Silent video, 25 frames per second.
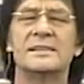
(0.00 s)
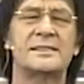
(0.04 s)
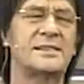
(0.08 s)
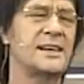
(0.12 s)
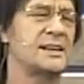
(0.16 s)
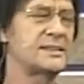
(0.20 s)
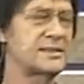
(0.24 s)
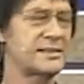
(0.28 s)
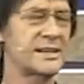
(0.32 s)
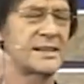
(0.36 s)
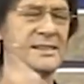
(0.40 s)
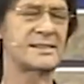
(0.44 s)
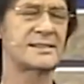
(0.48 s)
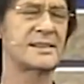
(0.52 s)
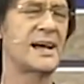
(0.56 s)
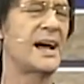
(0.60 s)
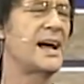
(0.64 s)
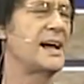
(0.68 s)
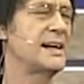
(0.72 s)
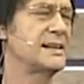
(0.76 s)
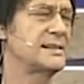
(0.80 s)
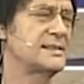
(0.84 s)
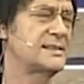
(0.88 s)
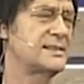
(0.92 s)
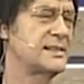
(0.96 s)
says
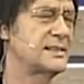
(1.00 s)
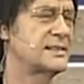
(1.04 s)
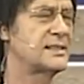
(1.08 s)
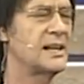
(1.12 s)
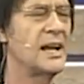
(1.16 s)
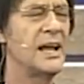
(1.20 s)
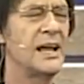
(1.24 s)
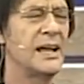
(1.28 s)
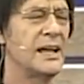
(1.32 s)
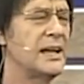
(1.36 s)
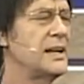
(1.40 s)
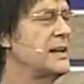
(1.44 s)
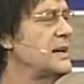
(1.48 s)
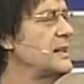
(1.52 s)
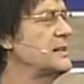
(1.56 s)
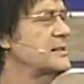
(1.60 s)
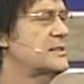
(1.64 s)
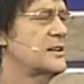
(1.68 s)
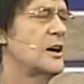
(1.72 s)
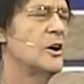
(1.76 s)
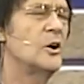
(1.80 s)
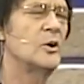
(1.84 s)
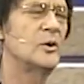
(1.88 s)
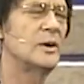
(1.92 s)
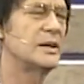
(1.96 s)
Isaiah 6, in his
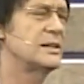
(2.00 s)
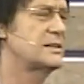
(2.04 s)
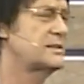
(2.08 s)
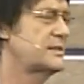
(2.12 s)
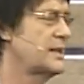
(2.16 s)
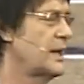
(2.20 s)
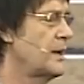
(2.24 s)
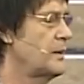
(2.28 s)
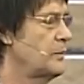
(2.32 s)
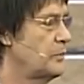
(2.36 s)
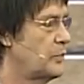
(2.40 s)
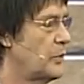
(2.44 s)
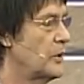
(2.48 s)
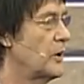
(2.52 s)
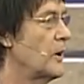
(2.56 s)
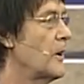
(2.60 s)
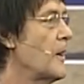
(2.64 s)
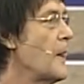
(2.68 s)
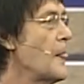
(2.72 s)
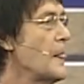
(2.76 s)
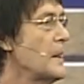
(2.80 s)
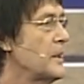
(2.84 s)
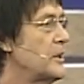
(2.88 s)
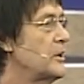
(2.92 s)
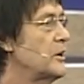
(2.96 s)
holy
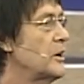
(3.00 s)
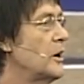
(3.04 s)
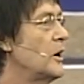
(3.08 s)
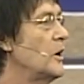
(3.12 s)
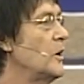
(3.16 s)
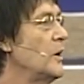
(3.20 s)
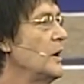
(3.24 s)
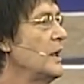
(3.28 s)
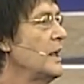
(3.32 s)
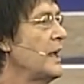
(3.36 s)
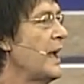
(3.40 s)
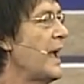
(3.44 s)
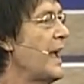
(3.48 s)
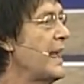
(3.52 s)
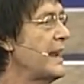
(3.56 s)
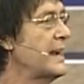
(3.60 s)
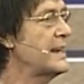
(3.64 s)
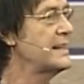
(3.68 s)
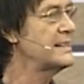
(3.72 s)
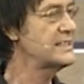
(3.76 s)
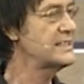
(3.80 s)
temple, you know, and